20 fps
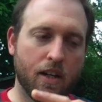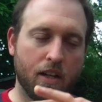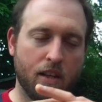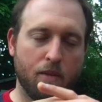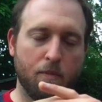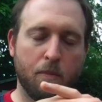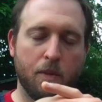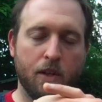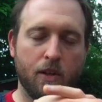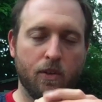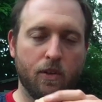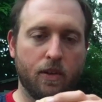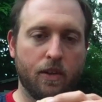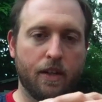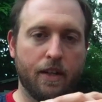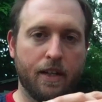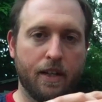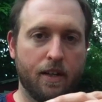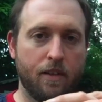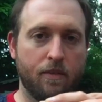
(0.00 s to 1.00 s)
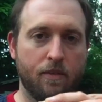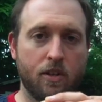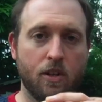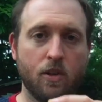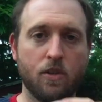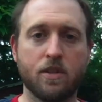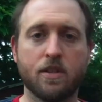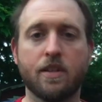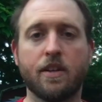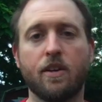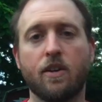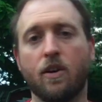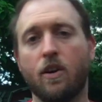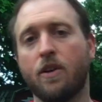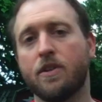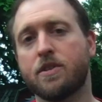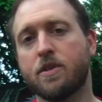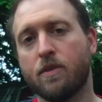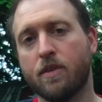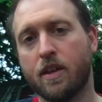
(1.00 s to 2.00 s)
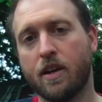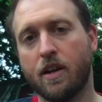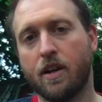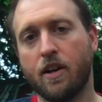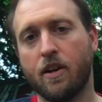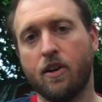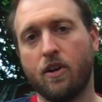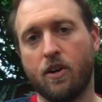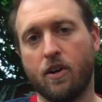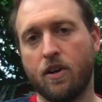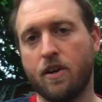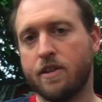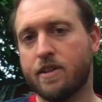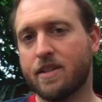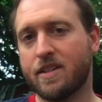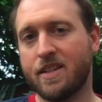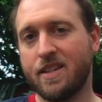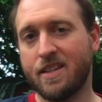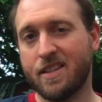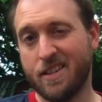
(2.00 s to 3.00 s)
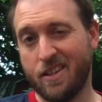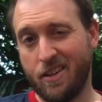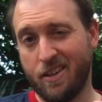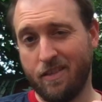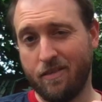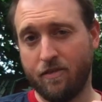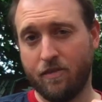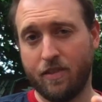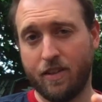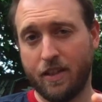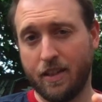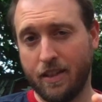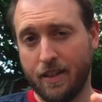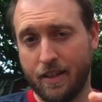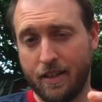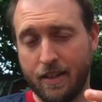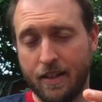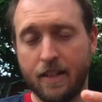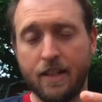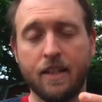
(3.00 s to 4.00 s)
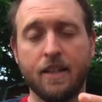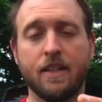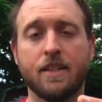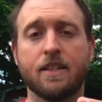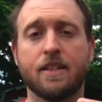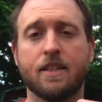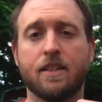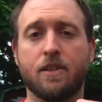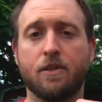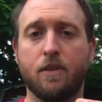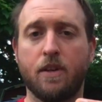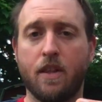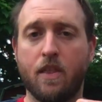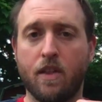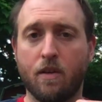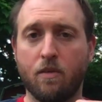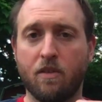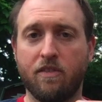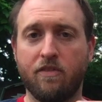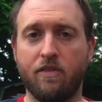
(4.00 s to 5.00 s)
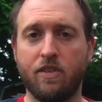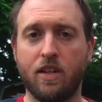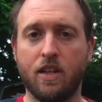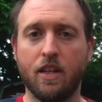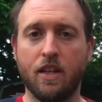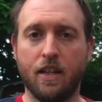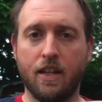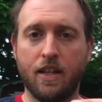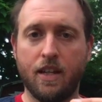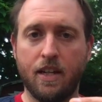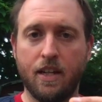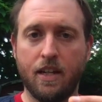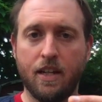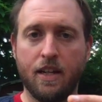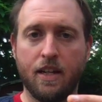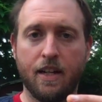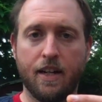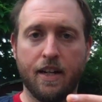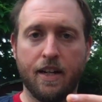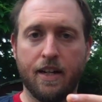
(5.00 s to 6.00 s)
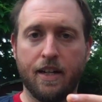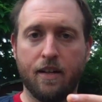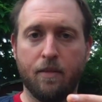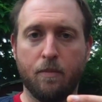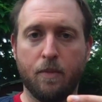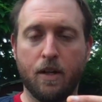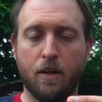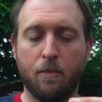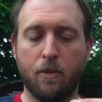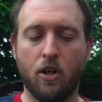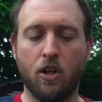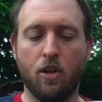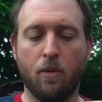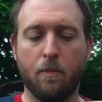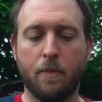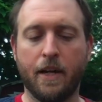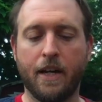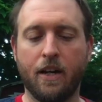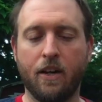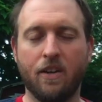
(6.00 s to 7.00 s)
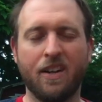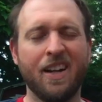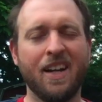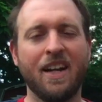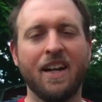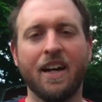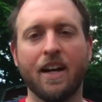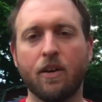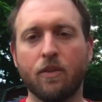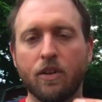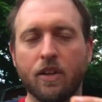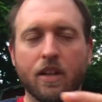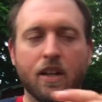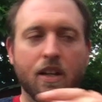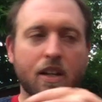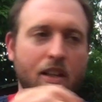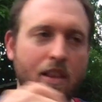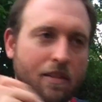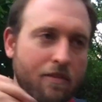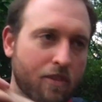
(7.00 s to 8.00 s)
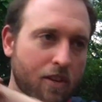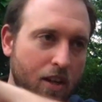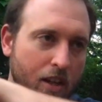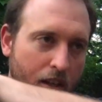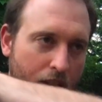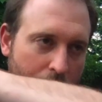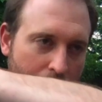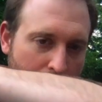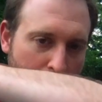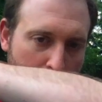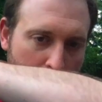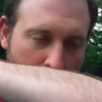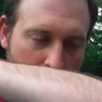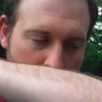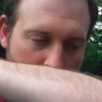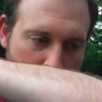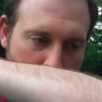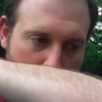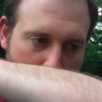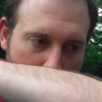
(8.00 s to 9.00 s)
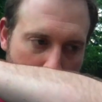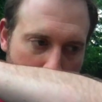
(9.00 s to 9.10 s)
in the middle. Notes that are also there are sea salt and vanilla. So anything with vanilla in it, I'm all about. I don't really get the vanilla that much,